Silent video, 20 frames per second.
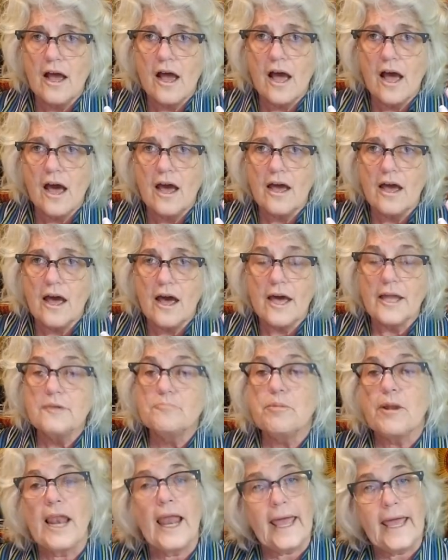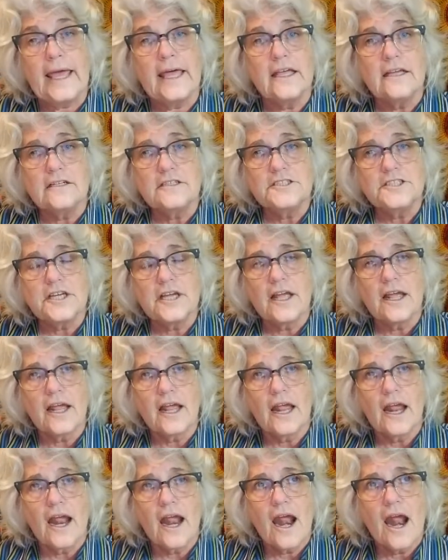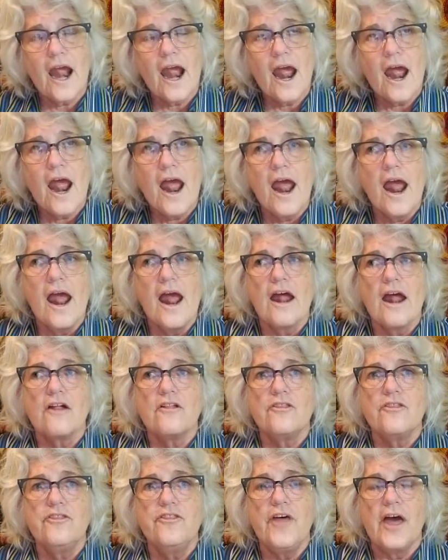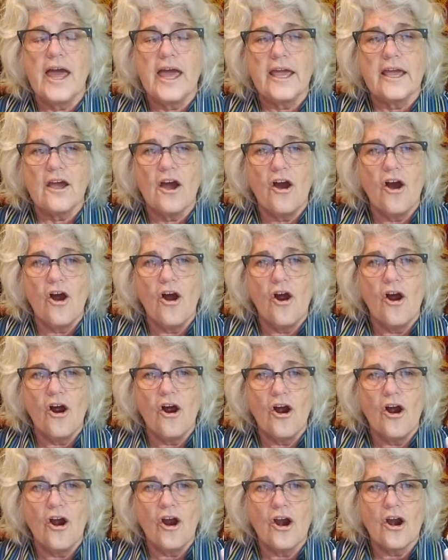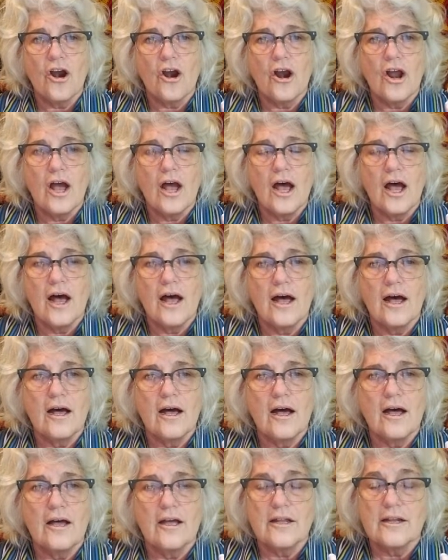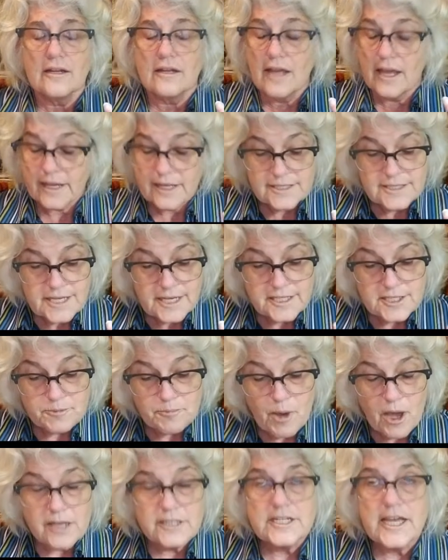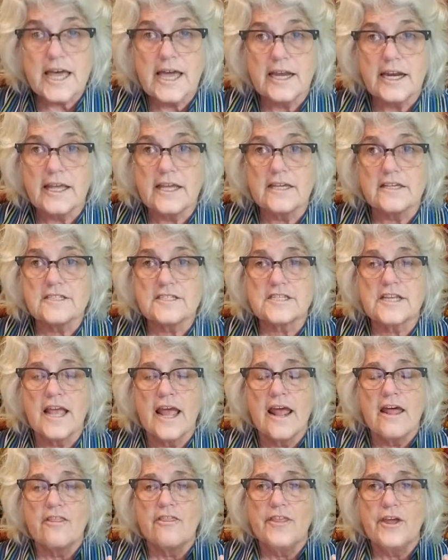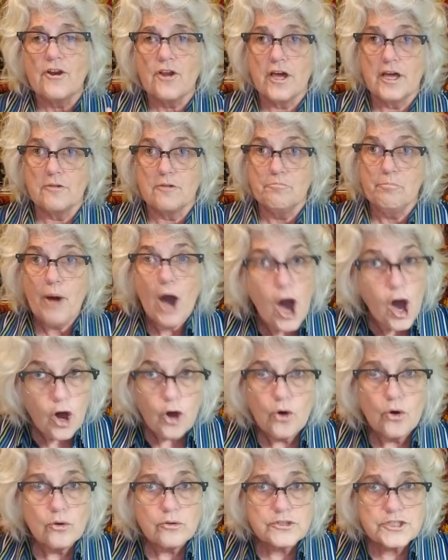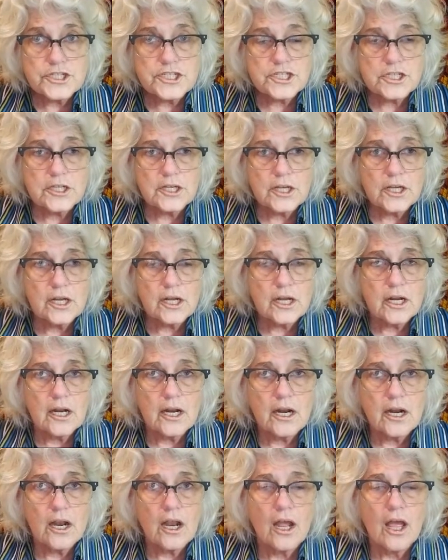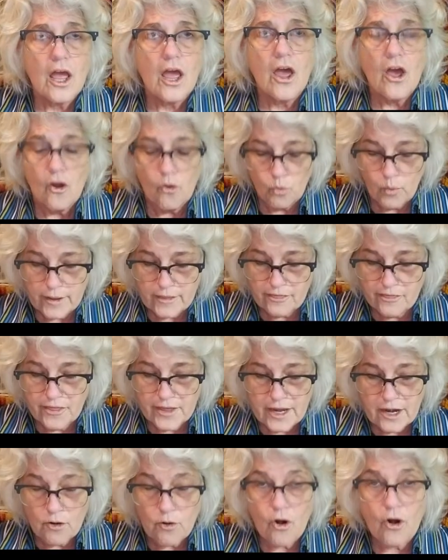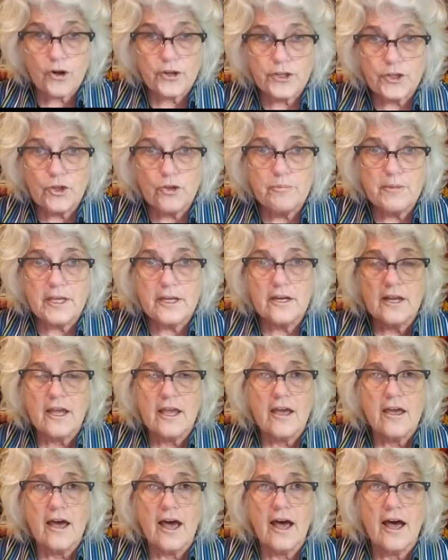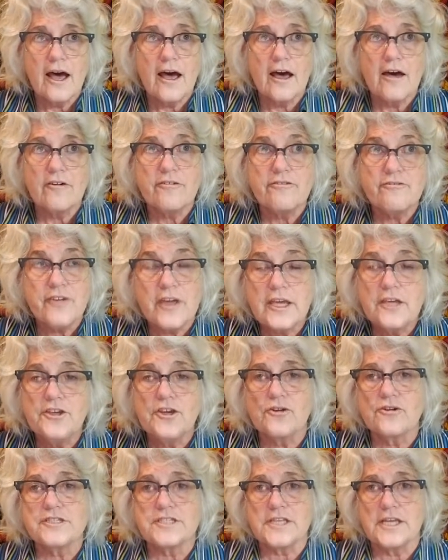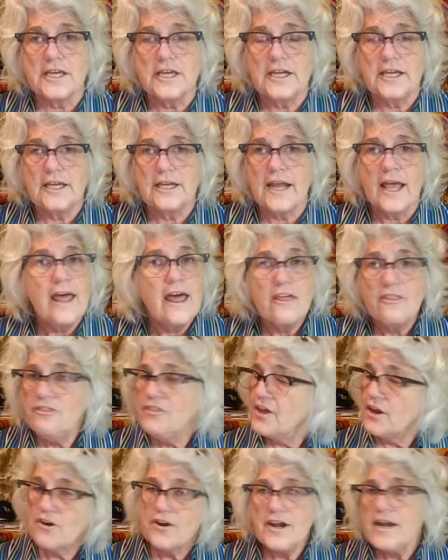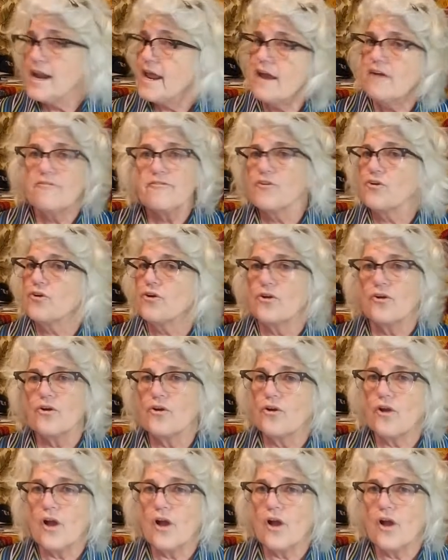unplanned. They are, like I said, spontaneous. They're unposed. When there are human figures in it, they're never